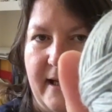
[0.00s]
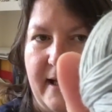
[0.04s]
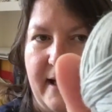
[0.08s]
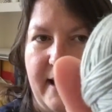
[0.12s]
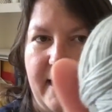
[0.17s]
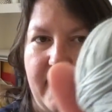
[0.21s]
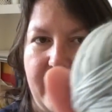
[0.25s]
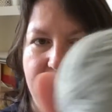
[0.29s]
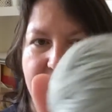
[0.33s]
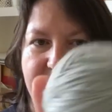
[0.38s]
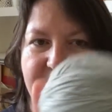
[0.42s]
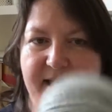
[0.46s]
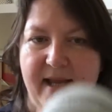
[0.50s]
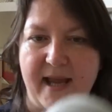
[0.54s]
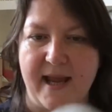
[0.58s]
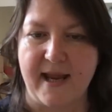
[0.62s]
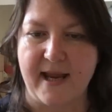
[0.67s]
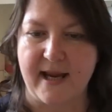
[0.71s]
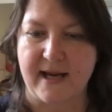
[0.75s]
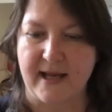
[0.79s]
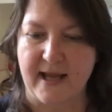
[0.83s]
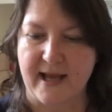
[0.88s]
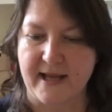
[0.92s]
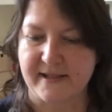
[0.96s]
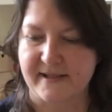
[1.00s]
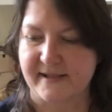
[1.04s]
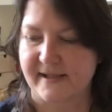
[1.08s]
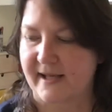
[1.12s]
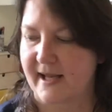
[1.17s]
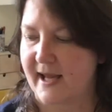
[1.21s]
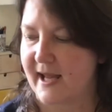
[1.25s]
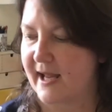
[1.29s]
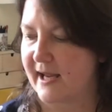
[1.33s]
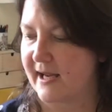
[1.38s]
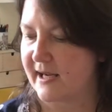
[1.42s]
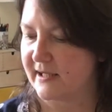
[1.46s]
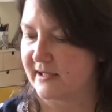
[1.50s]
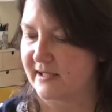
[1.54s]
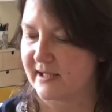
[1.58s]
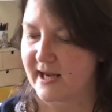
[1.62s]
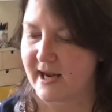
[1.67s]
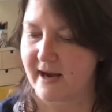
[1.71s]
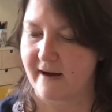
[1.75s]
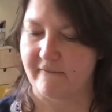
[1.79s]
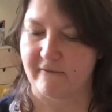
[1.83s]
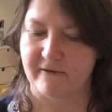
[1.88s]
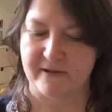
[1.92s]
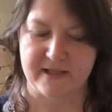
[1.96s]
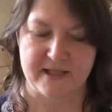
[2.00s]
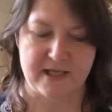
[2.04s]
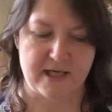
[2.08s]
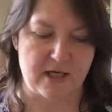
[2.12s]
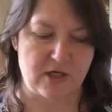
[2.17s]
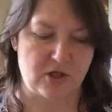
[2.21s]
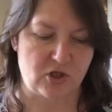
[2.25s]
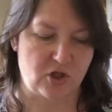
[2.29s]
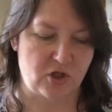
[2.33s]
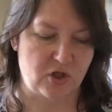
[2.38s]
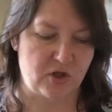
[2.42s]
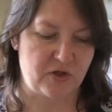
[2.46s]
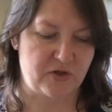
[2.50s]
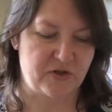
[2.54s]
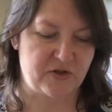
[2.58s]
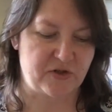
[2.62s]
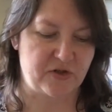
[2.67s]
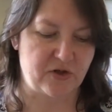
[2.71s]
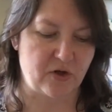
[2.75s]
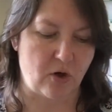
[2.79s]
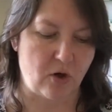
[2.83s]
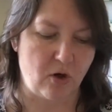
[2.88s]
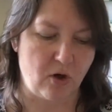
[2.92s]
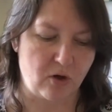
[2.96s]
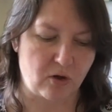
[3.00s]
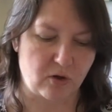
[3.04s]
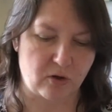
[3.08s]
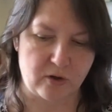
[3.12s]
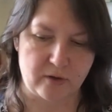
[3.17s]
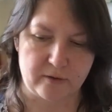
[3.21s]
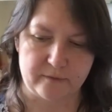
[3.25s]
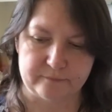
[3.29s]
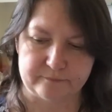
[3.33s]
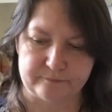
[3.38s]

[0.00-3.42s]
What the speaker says: It's a Cascade Heritage sock